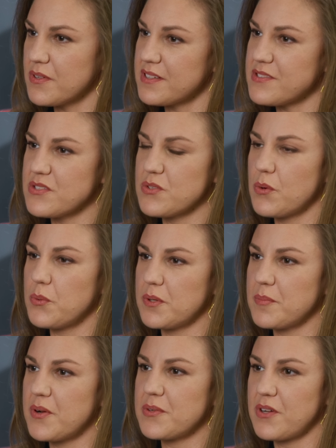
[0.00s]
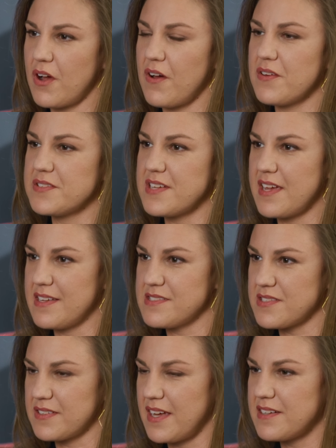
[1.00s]
releases a hormone called
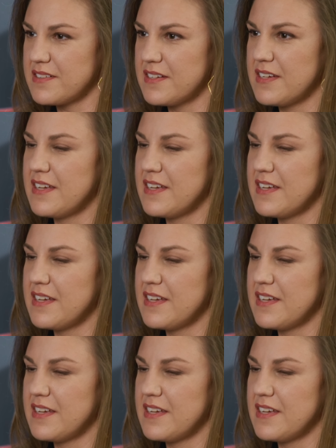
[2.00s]
insulin,